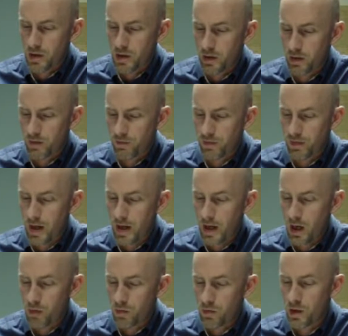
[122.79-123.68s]
telling you
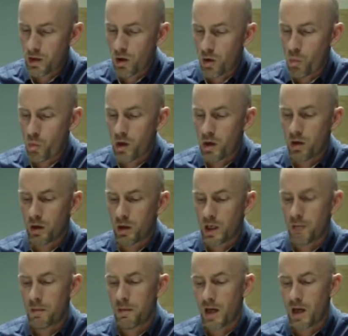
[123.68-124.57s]
flat out, we
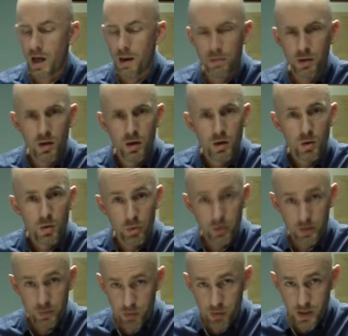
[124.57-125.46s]
were coming up
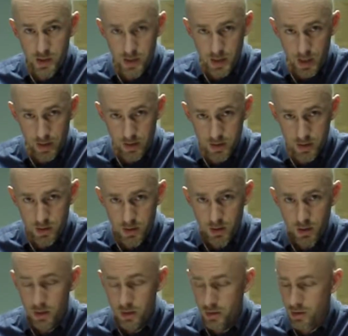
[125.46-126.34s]
with
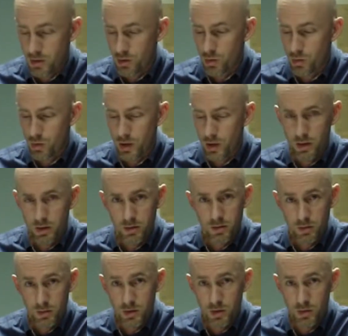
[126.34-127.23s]
pretexts
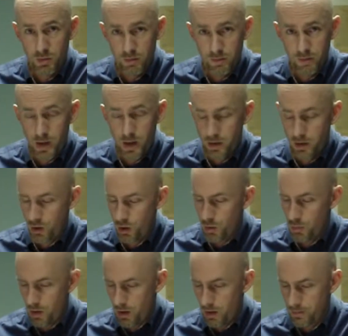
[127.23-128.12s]
to invade
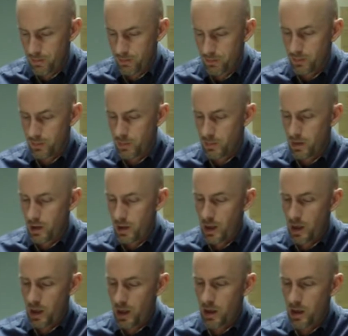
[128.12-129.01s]
Cuba.
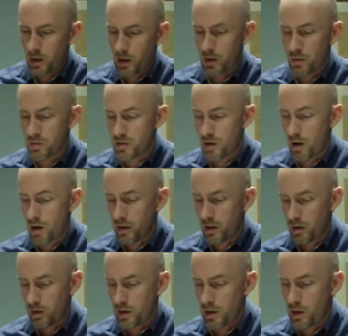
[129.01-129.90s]
And it goes
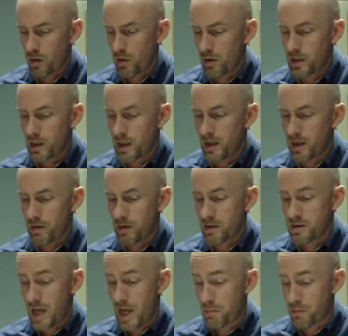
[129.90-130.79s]
on here, and they give
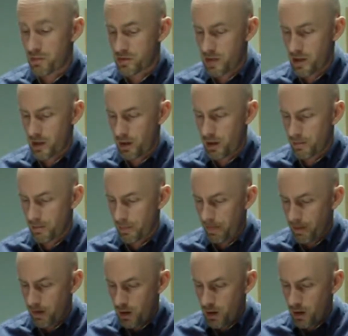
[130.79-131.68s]
examples here
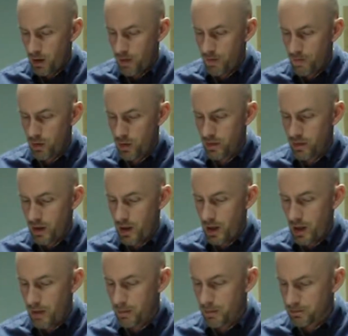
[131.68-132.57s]
of what
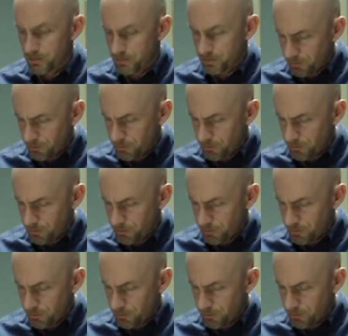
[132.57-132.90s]
they